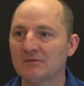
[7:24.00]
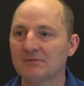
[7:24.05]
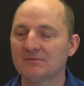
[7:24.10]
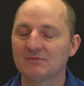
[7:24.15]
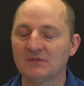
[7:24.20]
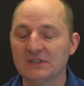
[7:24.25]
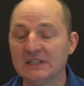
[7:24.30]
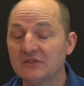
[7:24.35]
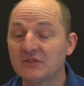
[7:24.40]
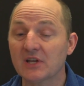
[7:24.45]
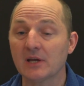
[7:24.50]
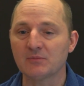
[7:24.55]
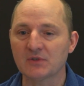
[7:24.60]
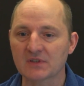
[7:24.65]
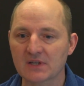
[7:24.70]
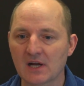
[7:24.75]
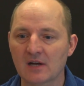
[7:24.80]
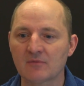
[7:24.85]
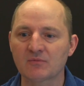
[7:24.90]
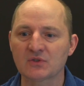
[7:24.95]
these types of
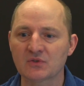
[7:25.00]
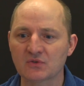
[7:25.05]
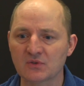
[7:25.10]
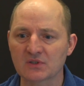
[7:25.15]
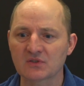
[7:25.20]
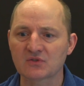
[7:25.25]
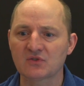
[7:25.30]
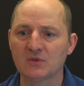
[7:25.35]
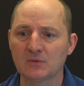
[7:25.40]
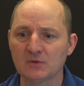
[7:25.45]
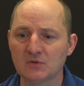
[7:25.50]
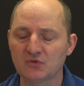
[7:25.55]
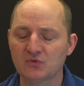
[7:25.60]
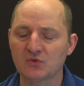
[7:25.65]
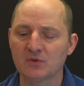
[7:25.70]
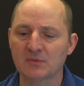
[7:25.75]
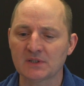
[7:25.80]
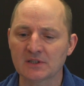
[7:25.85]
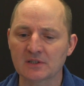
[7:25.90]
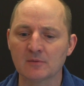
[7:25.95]
conferences are
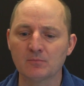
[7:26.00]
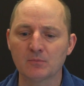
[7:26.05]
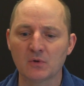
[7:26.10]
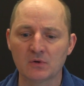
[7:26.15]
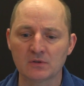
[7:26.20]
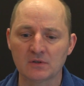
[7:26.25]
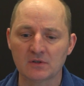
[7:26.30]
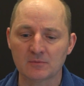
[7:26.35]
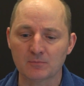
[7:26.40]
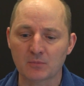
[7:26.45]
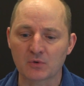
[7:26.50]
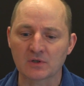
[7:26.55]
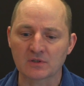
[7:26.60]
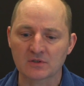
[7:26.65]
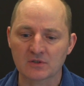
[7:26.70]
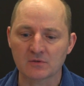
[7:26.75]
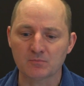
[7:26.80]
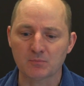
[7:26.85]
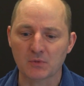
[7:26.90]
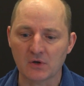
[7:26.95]
extremely
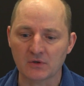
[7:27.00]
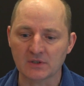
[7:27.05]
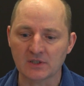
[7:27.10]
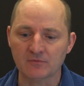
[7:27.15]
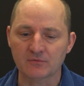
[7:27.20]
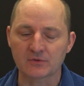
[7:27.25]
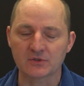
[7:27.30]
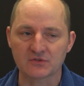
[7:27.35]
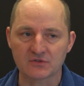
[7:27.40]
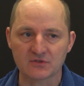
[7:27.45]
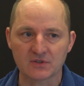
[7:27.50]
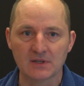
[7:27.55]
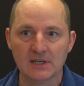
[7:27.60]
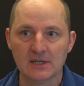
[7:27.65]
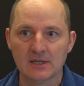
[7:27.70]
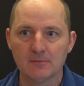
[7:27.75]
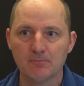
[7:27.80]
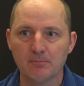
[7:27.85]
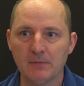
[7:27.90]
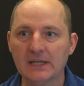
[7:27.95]
important component for
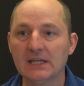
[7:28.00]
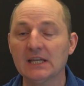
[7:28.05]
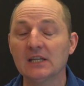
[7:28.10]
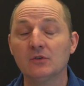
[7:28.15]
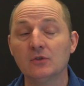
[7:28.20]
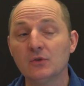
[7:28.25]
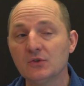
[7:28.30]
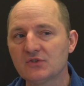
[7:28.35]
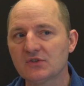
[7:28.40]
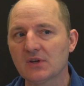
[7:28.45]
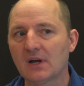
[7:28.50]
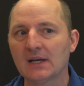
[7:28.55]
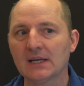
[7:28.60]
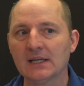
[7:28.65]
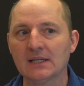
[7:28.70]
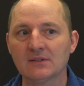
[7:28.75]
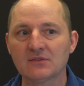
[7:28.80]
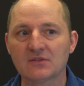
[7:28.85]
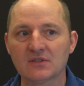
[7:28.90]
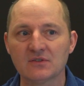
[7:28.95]
making new
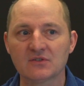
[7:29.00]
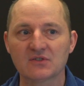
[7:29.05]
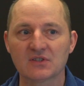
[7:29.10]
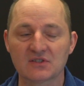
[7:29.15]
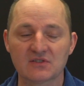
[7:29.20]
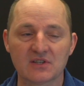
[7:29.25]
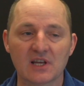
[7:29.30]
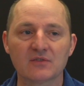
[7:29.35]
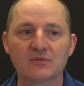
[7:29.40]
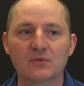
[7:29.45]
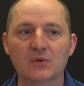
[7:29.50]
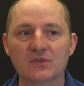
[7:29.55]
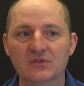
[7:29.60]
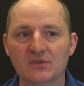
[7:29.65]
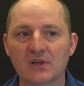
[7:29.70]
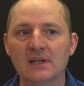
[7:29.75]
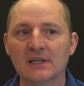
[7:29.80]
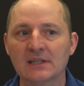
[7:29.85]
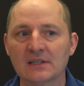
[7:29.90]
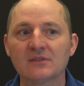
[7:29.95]
science and successful
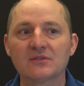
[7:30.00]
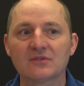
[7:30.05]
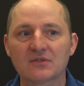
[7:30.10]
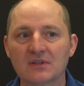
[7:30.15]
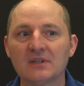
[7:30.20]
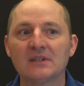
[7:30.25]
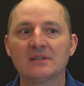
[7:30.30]
science.